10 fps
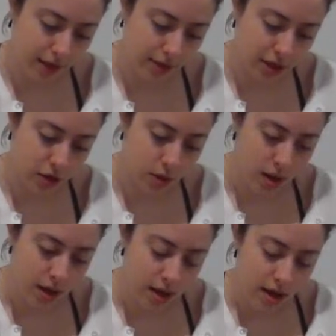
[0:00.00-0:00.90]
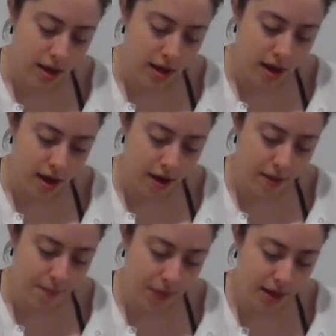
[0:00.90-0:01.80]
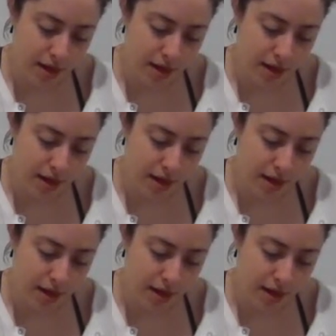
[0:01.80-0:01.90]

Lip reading: So that's